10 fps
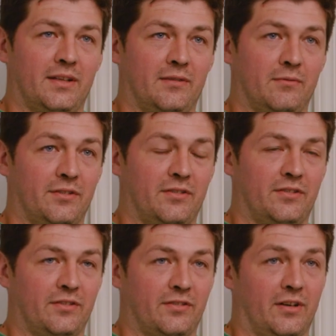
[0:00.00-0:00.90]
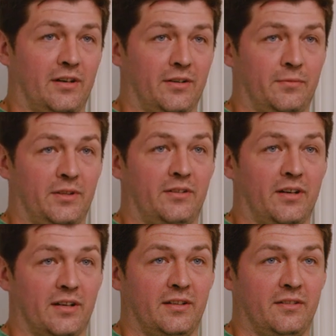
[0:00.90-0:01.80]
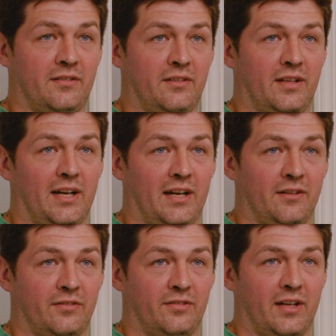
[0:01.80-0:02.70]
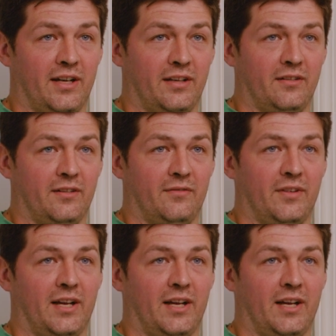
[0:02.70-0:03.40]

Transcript: And once it's installed, we duct it to the outside of the